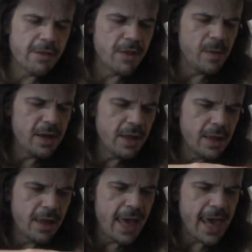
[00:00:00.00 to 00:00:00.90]
Selma.
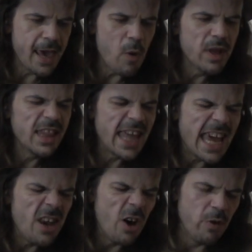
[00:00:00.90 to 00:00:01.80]
Hang out with
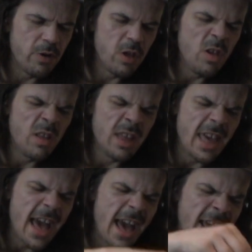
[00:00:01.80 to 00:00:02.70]
Lando.
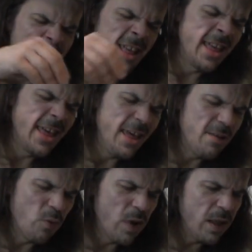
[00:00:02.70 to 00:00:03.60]
Yeah, he's
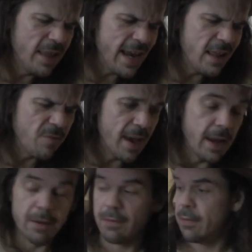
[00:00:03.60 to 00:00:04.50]
a real ladies' man.